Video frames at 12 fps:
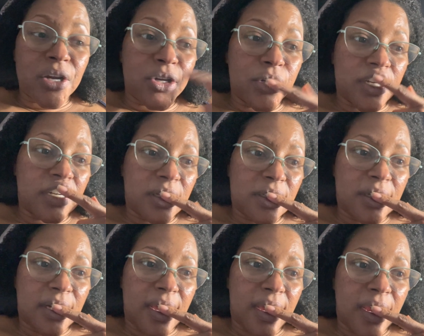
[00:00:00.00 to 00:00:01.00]
cook
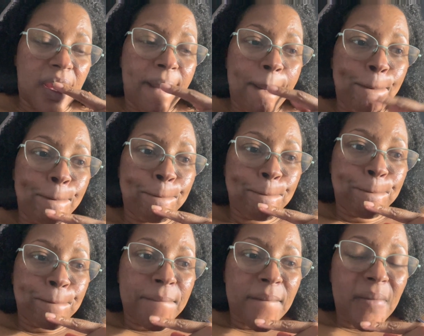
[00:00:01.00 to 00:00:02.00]
today.
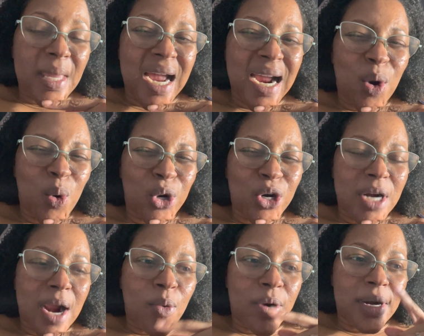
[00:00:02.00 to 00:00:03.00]
I
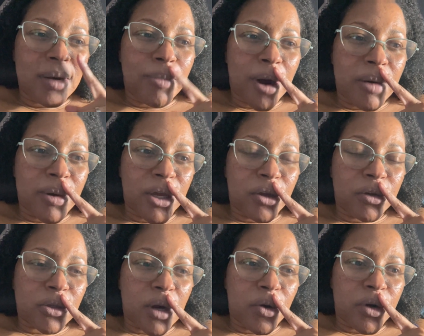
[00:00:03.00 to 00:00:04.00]
wanted barbecue,
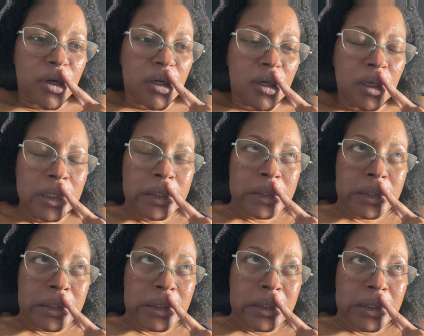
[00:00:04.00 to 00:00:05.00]
so I ordered
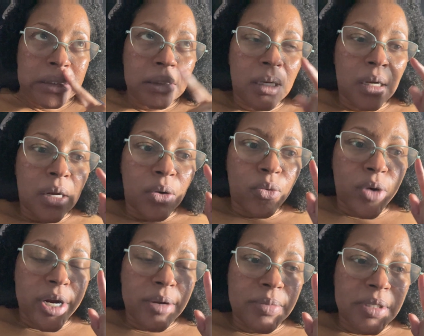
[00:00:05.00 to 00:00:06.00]

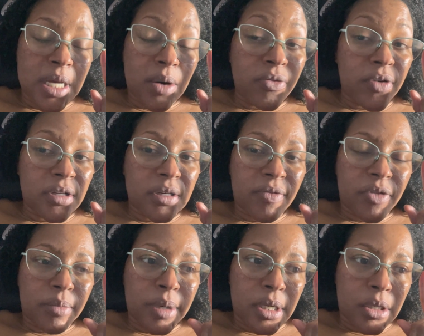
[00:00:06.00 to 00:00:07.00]
ribs that were falling off the
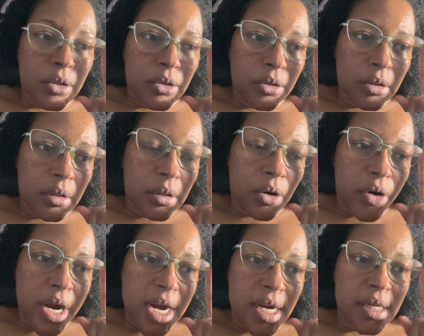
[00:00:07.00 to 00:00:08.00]
bone,
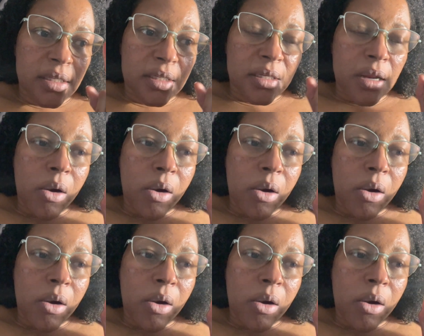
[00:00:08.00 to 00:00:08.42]
greens,